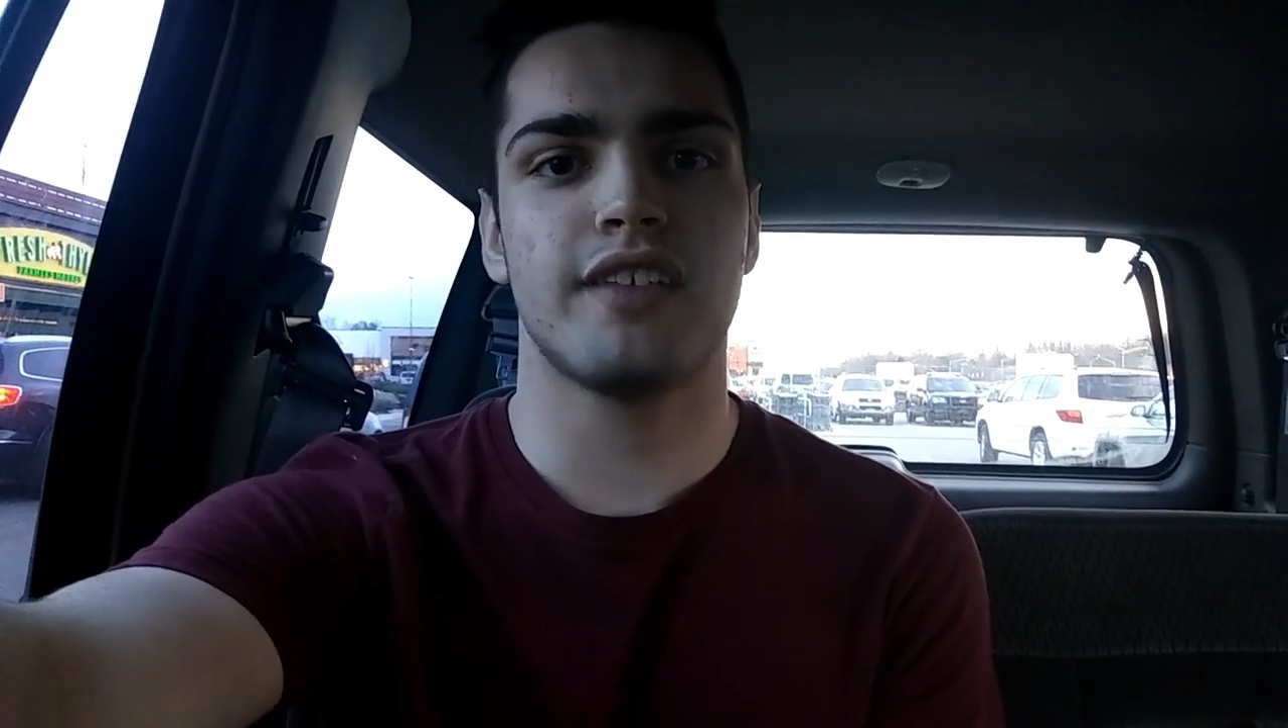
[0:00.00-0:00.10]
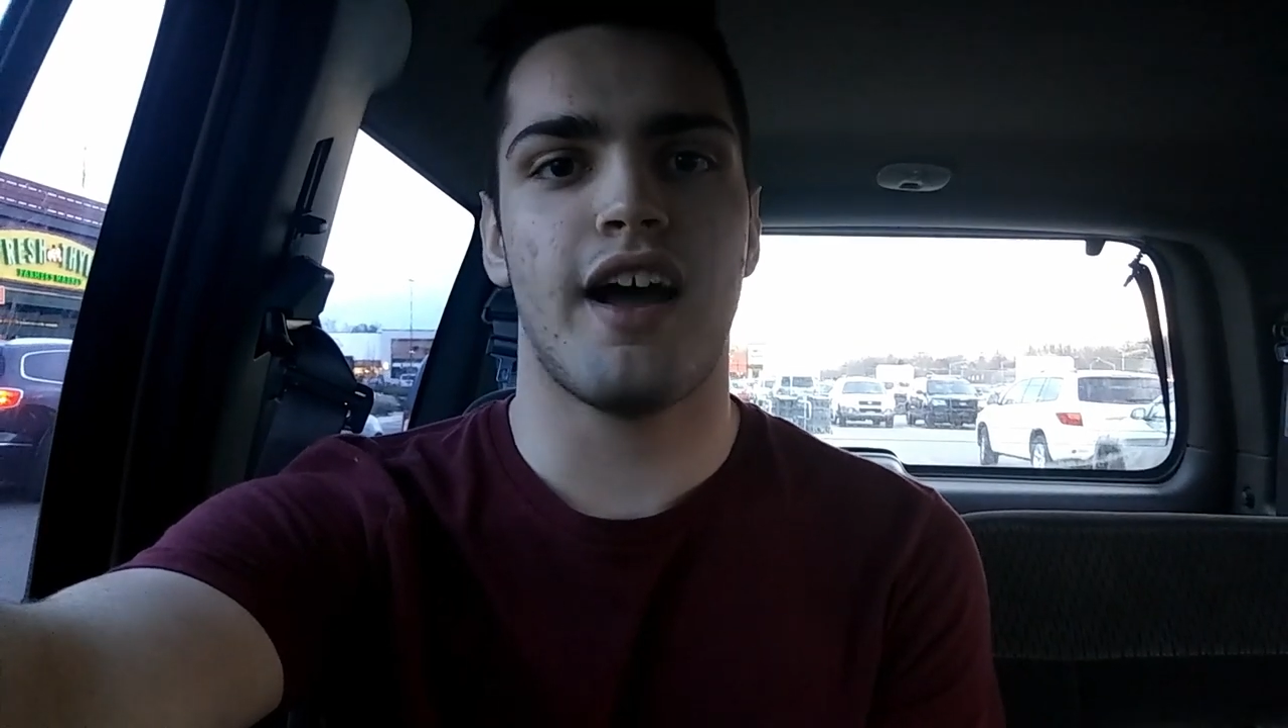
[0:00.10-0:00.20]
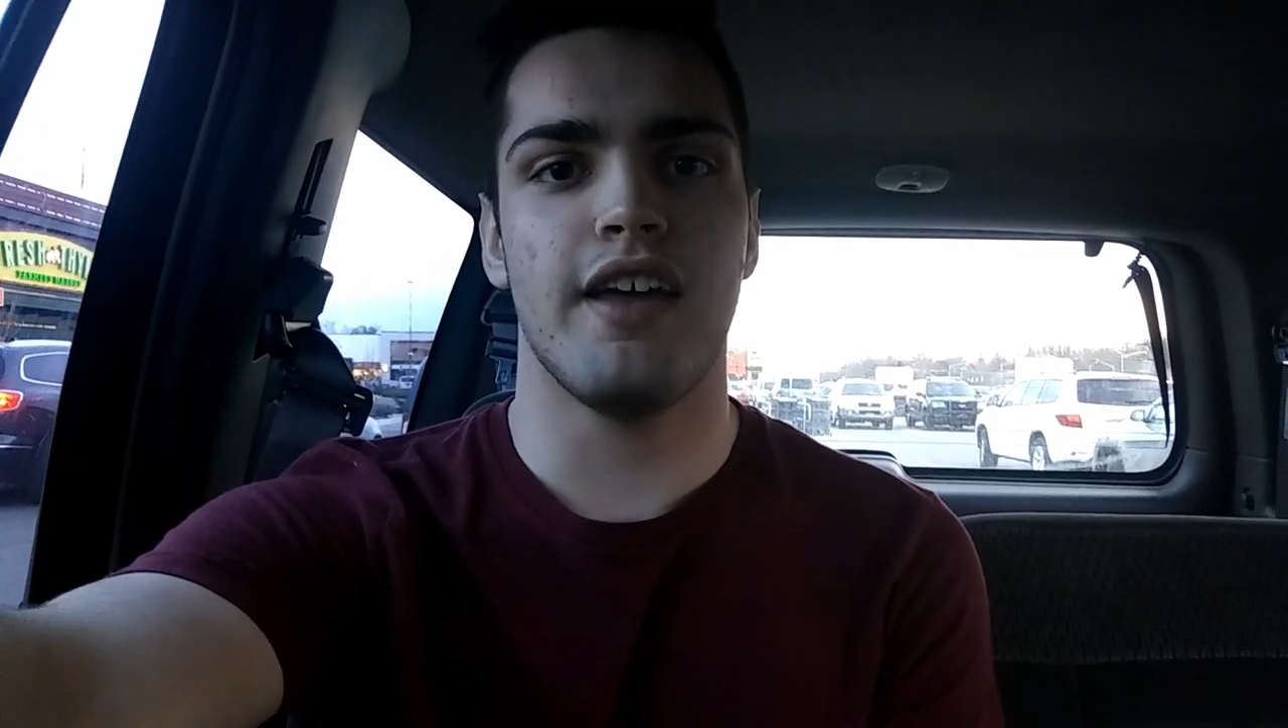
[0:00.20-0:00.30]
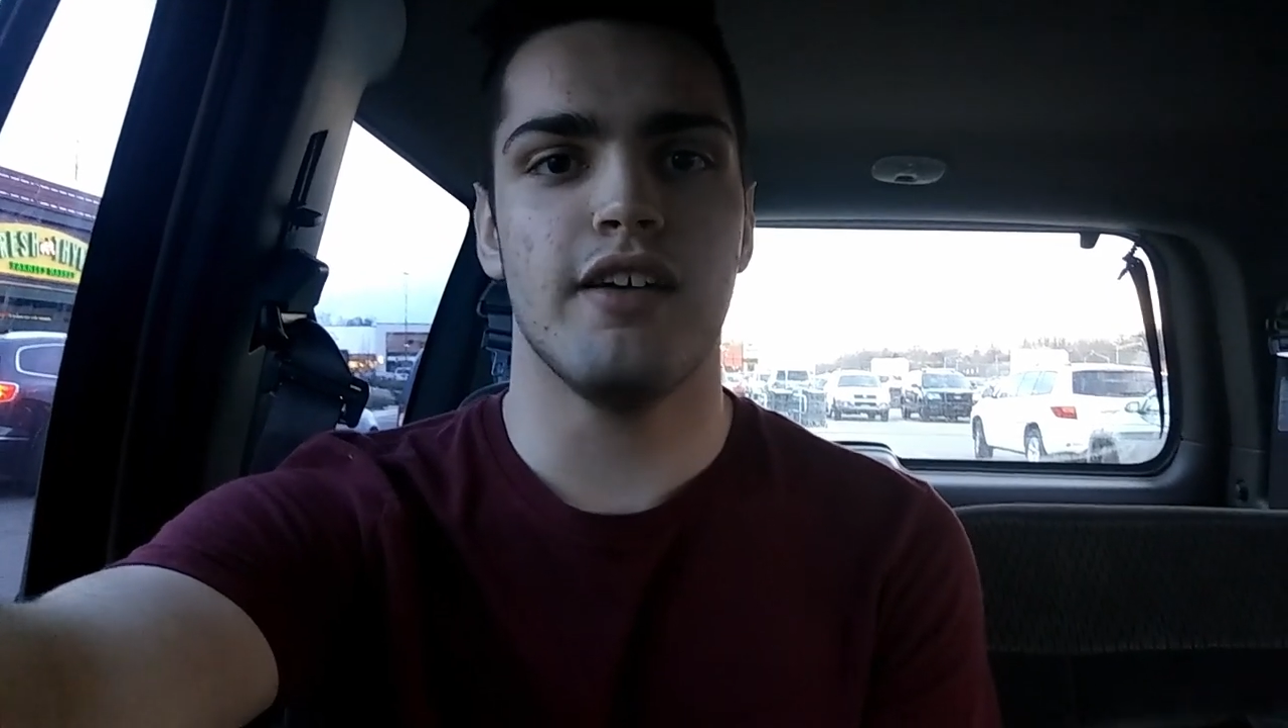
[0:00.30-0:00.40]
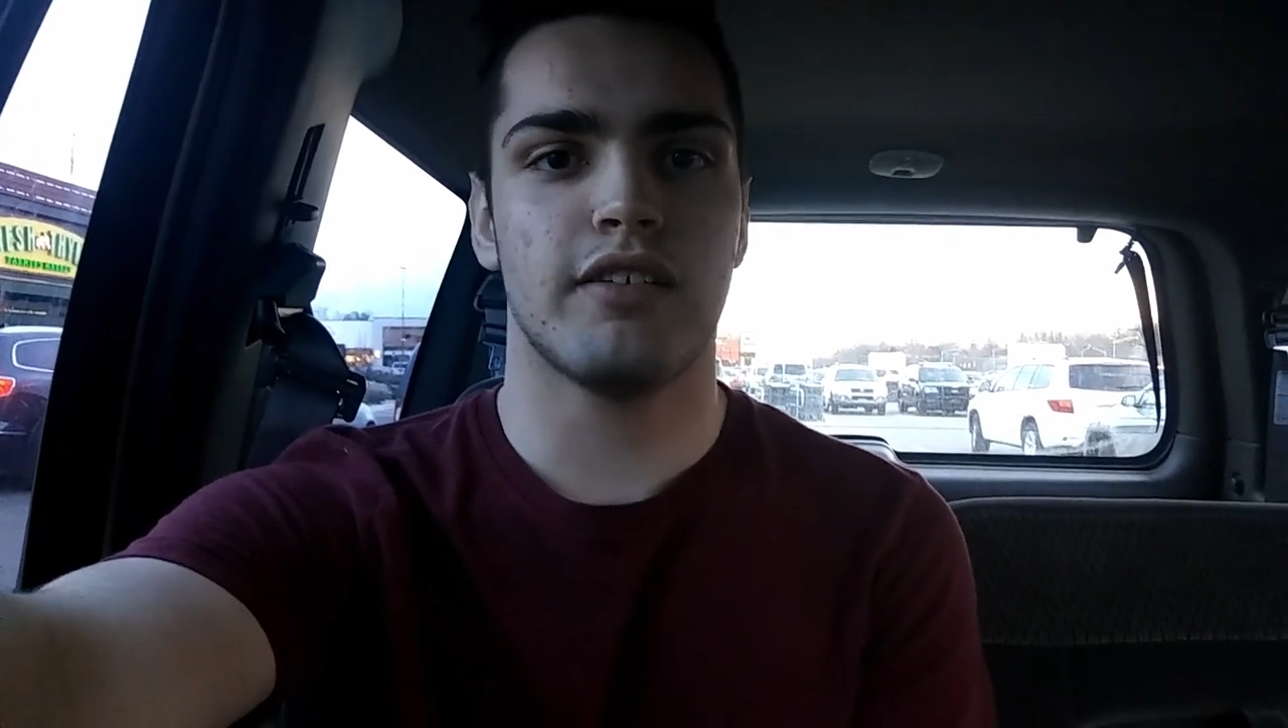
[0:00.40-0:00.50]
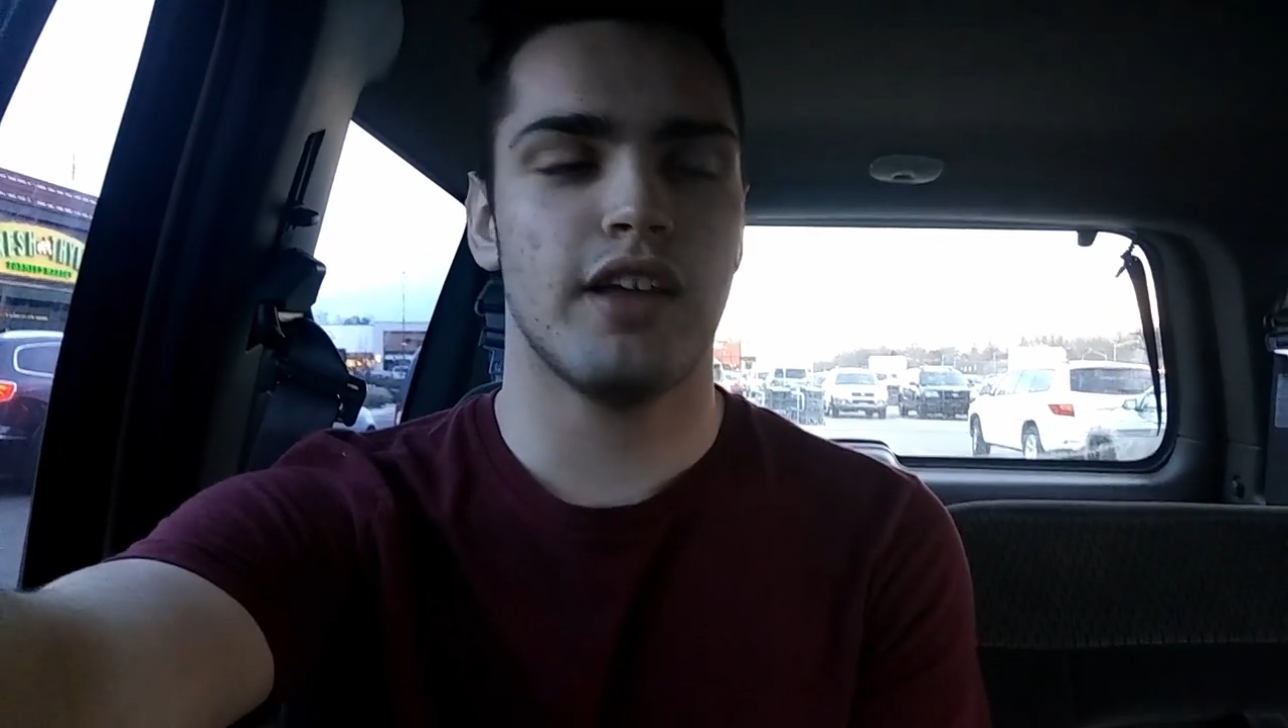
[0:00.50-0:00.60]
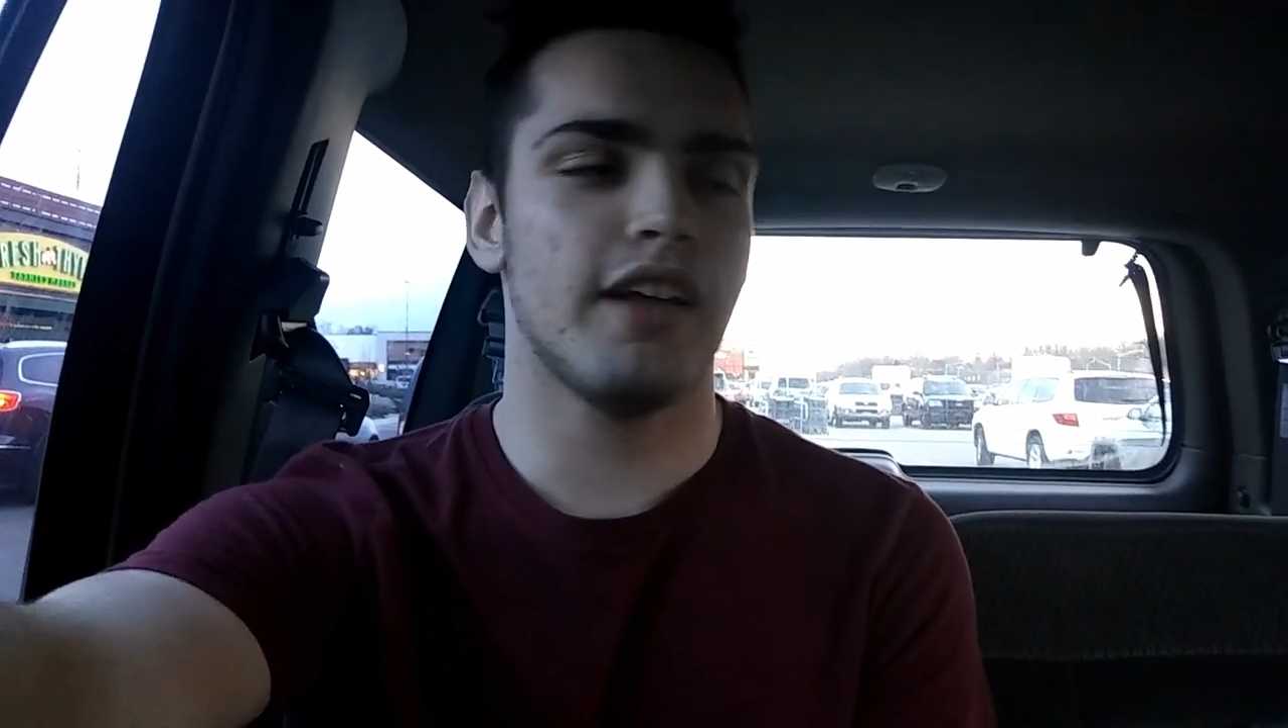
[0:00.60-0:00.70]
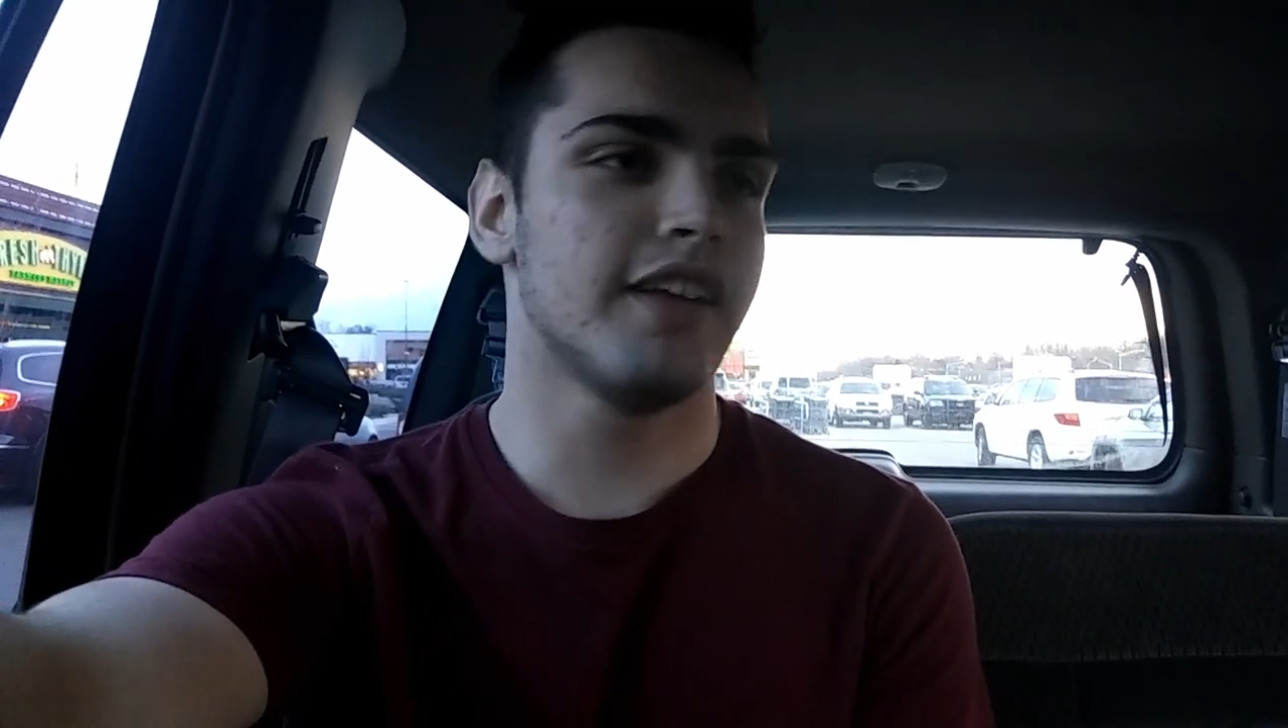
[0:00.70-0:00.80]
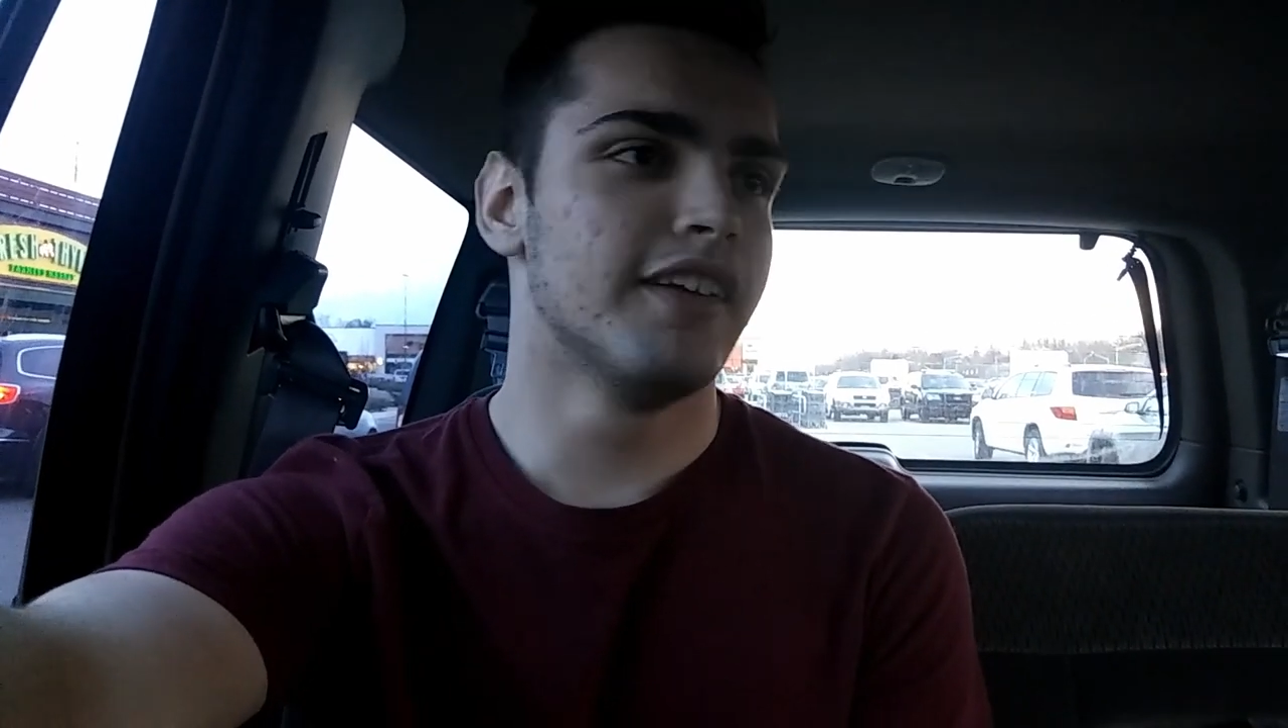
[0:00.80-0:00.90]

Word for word: Diet. Okay.